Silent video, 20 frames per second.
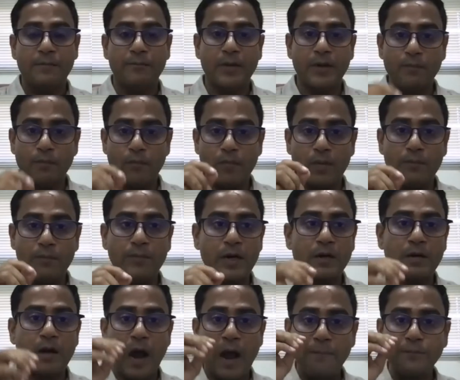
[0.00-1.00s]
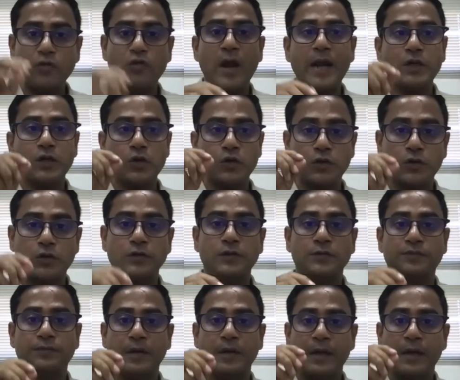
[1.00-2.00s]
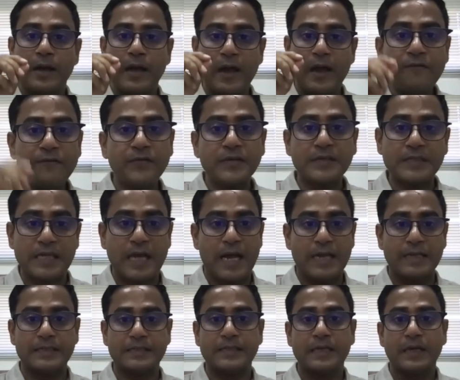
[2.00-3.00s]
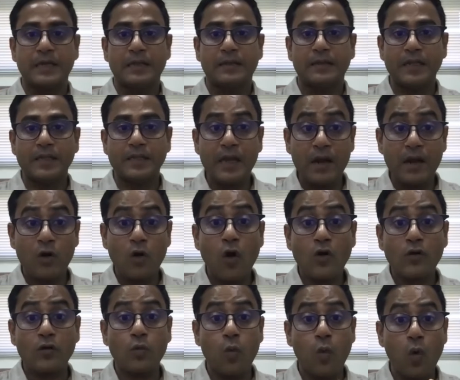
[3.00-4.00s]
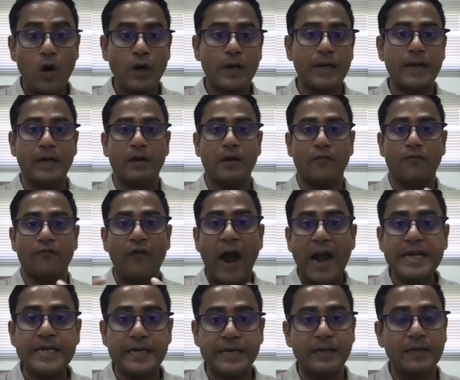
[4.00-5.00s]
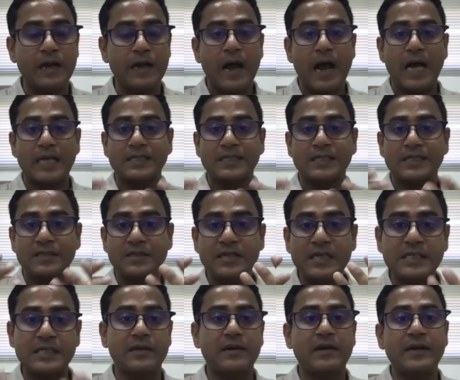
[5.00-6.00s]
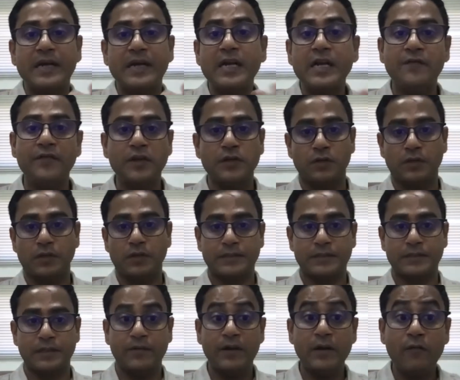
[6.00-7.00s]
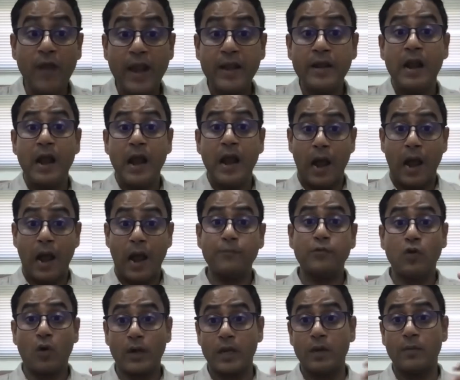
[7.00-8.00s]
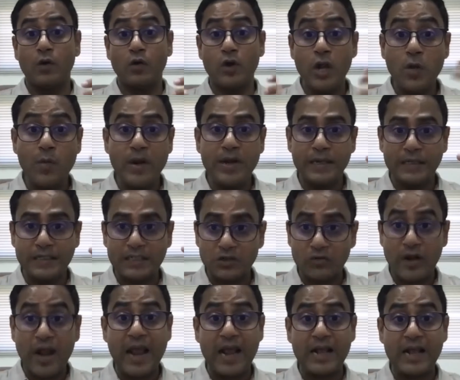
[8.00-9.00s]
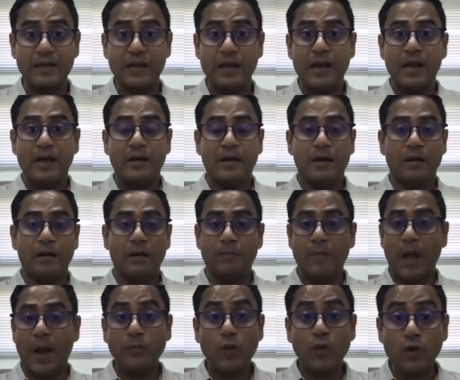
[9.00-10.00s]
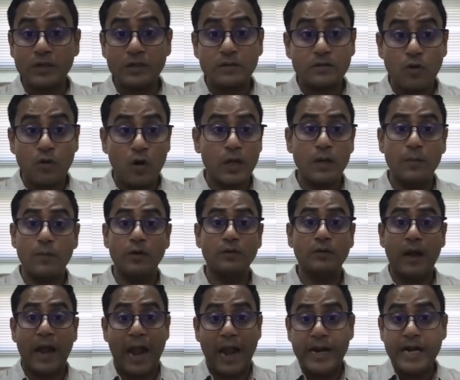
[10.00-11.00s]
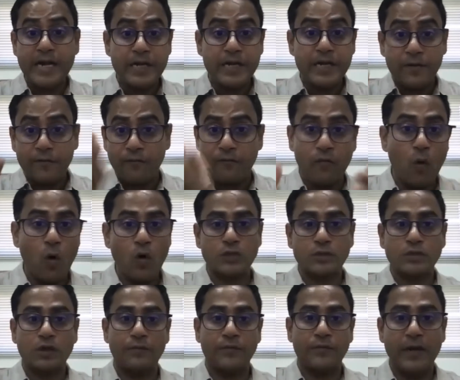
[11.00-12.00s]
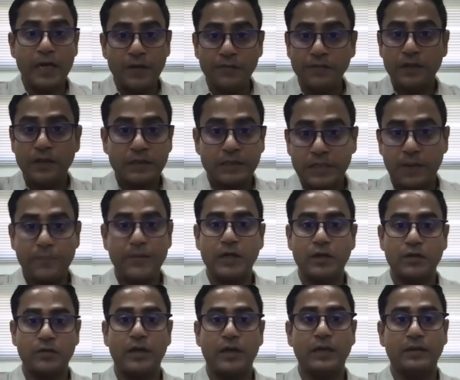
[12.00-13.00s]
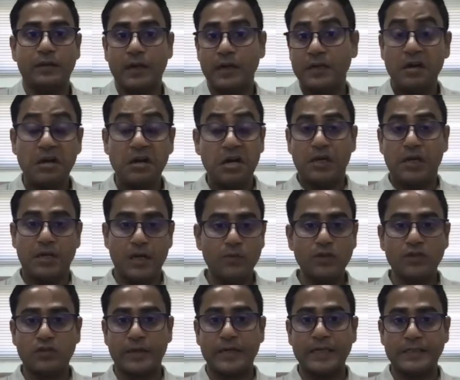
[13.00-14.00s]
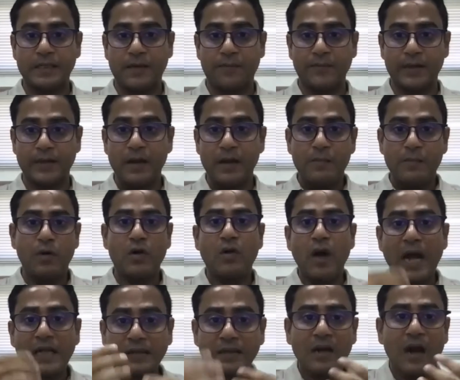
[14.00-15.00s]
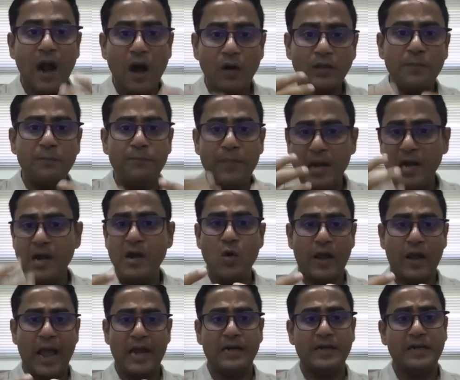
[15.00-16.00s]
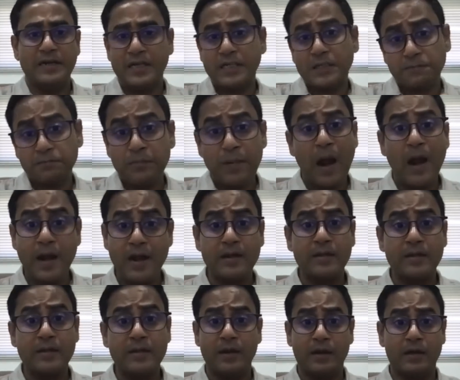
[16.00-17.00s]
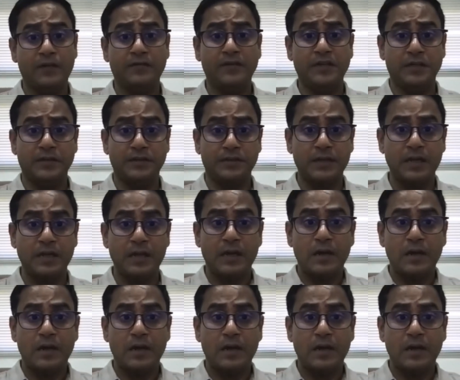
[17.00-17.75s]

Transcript: But I'm trying to sort of emphasize that they are not working or fighting as discrete individuals. Even when I'm talking about numerical strength, I'm not talking about the additive force of individuals coming together and demonstrating something, but rather how they build locality despite their divisions